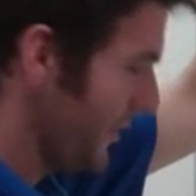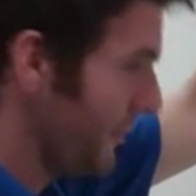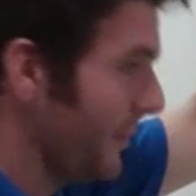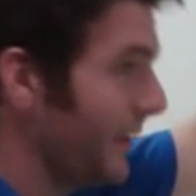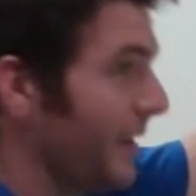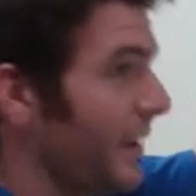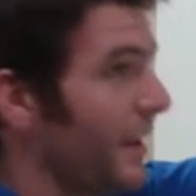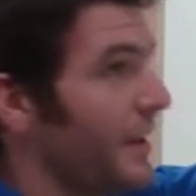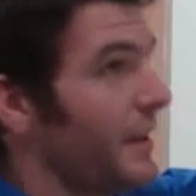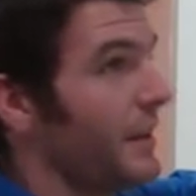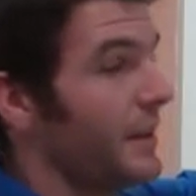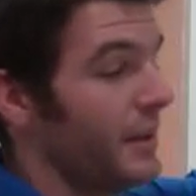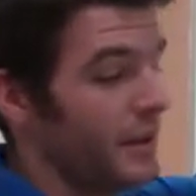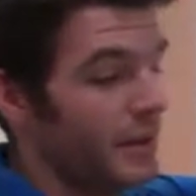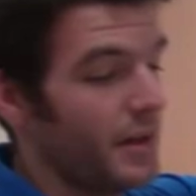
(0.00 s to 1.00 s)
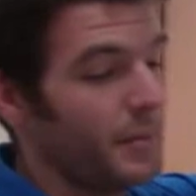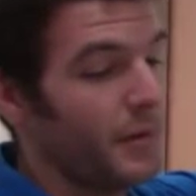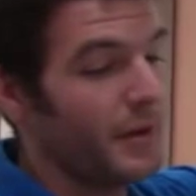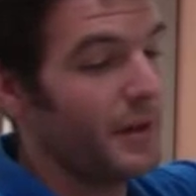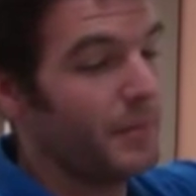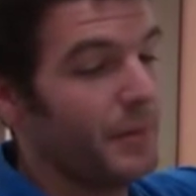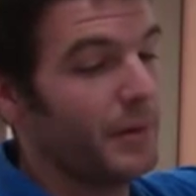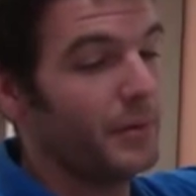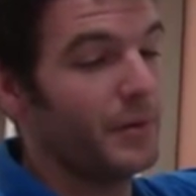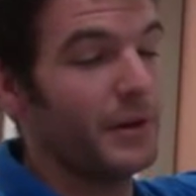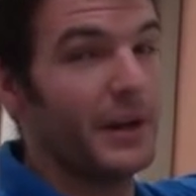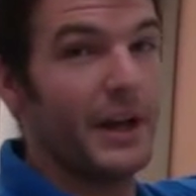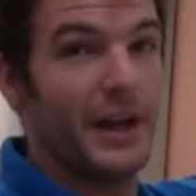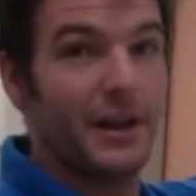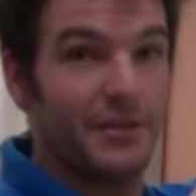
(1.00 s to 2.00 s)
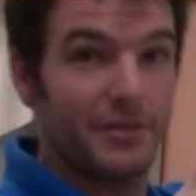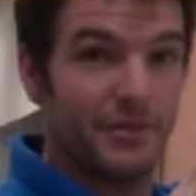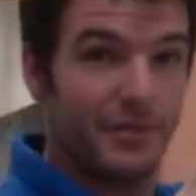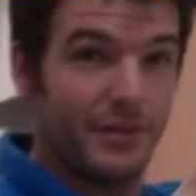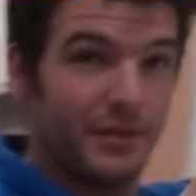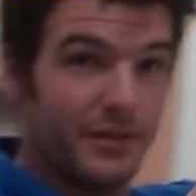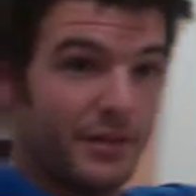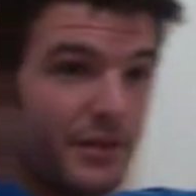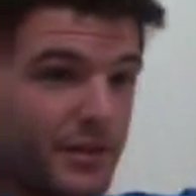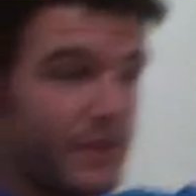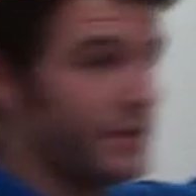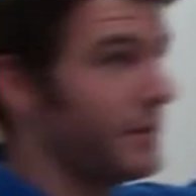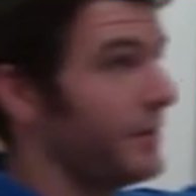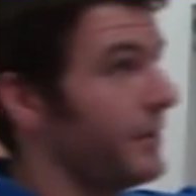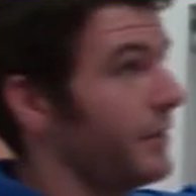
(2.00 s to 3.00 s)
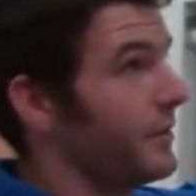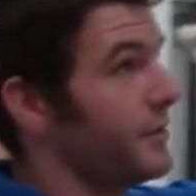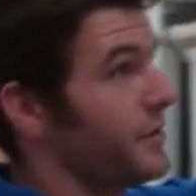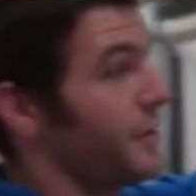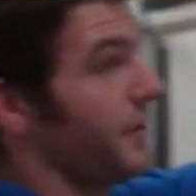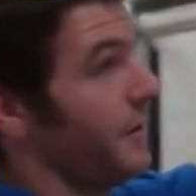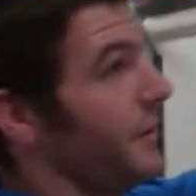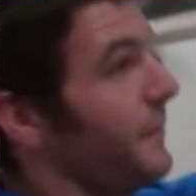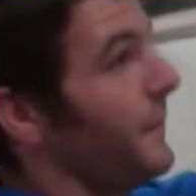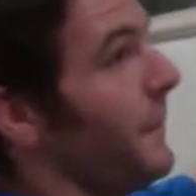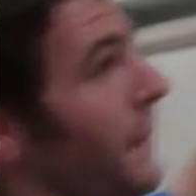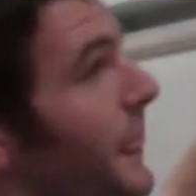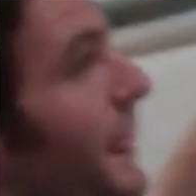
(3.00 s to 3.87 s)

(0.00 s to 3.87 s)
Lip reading: is going to be a number 8 by 1/2 little screw.